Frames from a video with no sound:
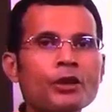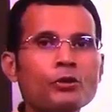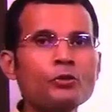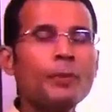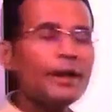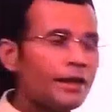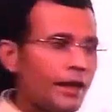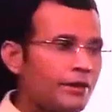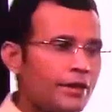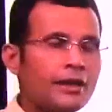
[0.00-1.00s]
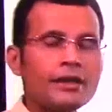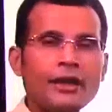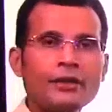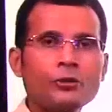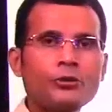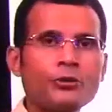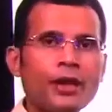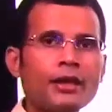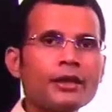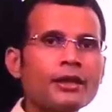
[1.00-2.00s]
to maintain that
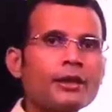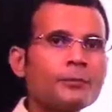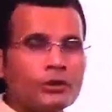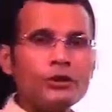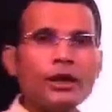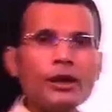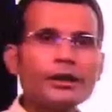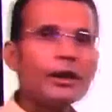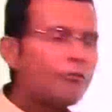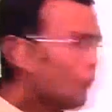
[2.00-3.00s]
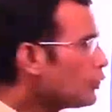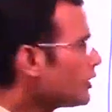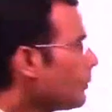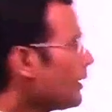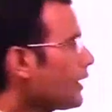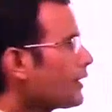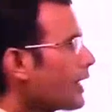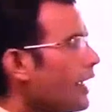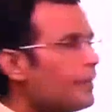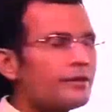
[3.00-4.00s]
electroneutrality, the diffusible
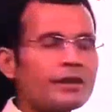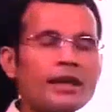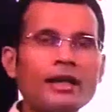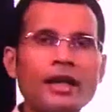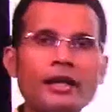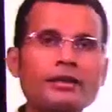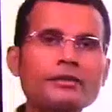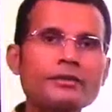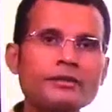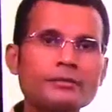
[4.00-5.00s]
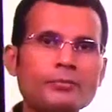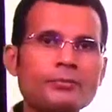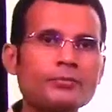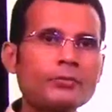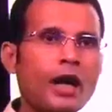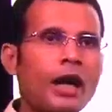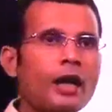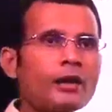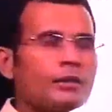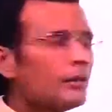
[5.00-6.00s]
cations and anions
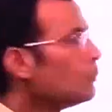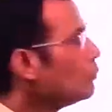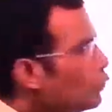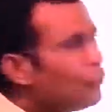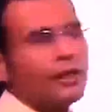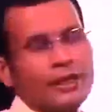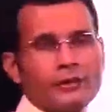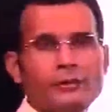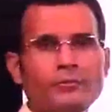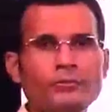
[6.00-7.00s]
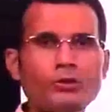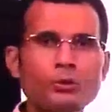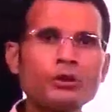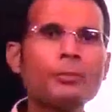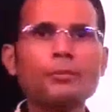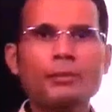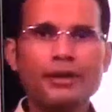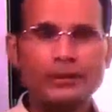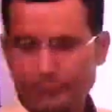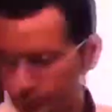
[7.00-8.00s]
are moving through the
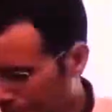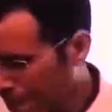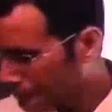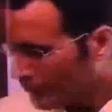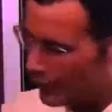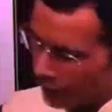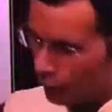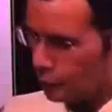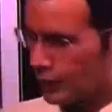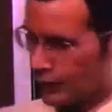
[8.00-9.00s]
membrane, diffusing